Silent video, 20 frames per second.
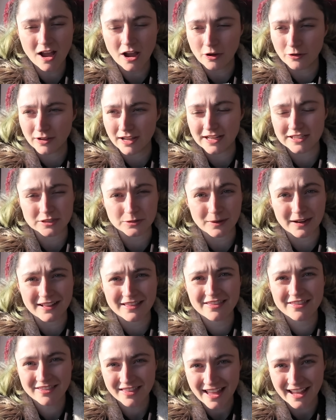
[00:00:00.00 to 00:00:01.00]
Okay, so I
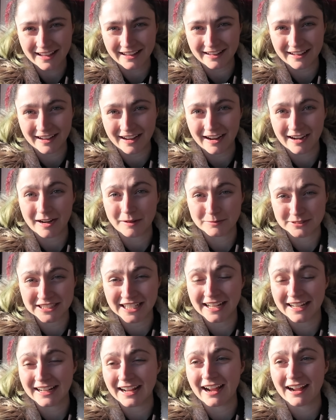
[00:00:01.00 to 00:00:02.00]
think, and I'm
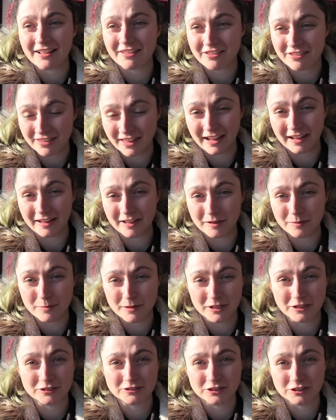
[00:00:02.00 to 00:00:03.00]
saying I think
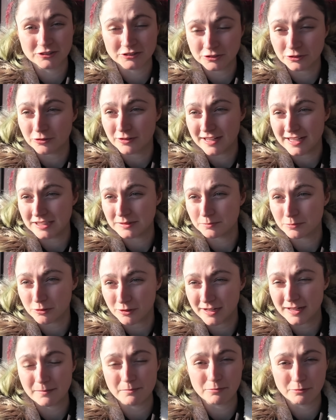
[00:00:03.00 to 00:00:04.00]
because the sun is
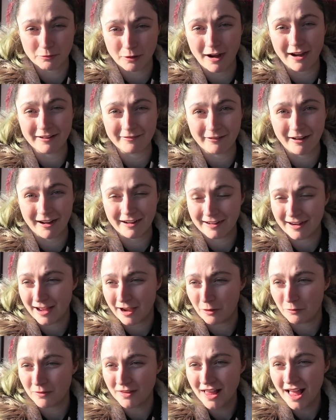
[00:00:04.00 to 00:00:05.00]
pretty bright right
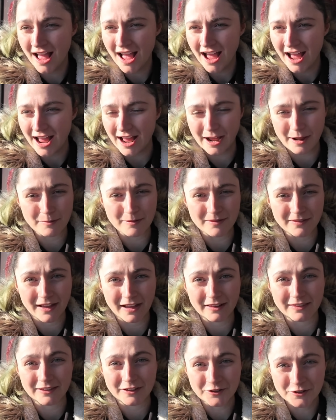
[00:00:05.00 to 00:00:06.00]
now,
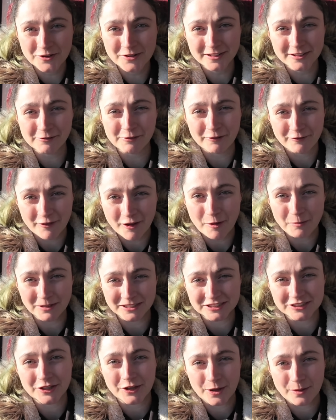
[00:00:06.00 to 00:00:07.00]
that the newly
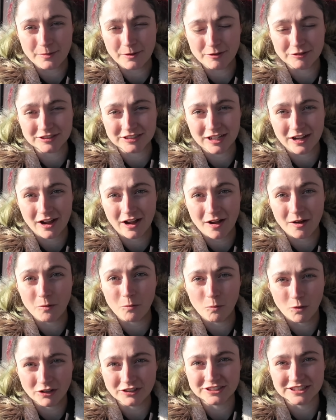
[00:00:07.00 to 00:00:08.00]
refurbished Turbo Star
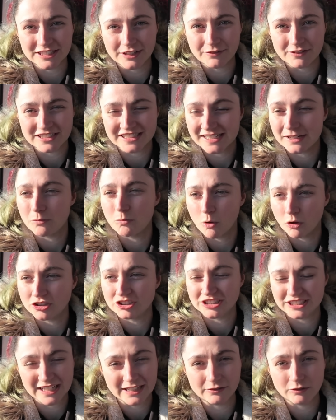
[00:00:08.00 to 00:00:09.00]

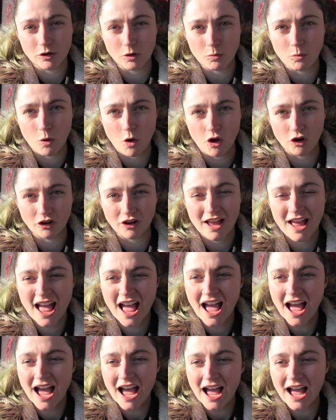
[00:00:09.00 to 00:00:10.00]
170-101
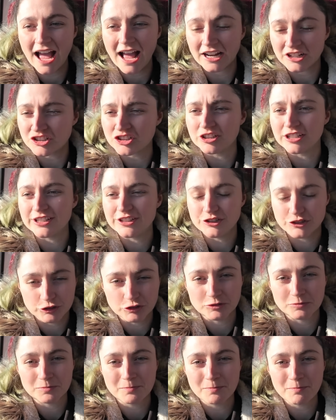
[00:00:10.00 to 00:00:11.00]
actually
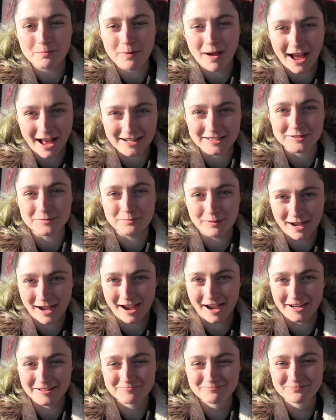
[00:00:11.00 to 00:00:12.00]
just passed
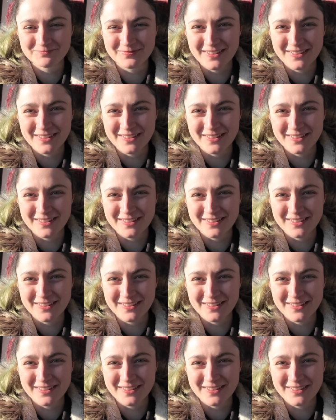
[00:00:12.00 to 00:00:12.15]
by.